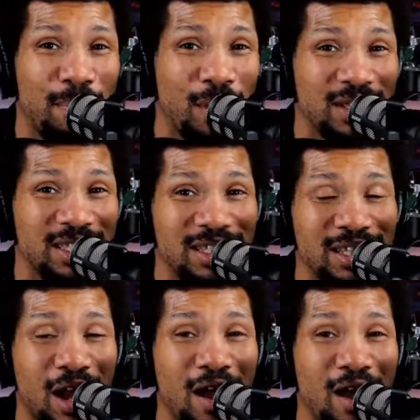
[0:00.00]
but
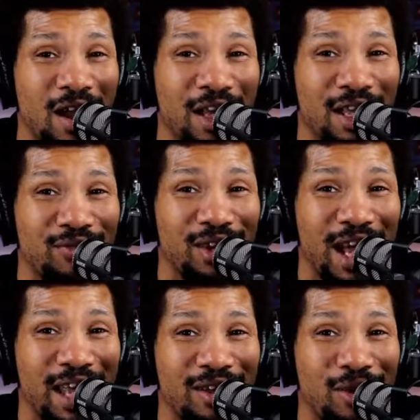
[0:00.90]
there are kind of
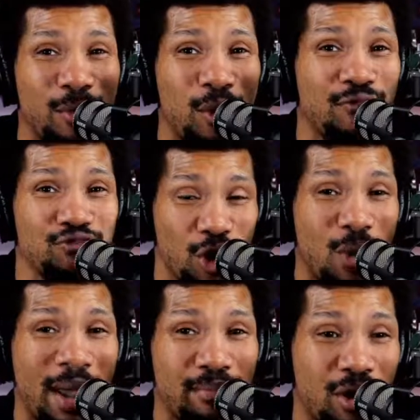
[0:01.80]
like more
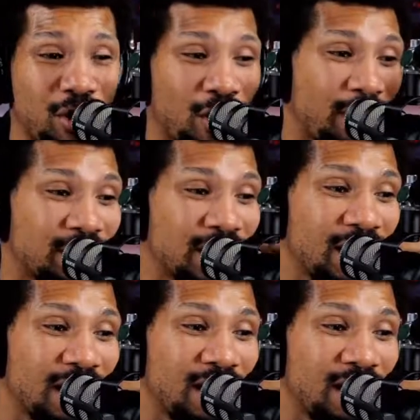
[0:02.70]
throwaway programs.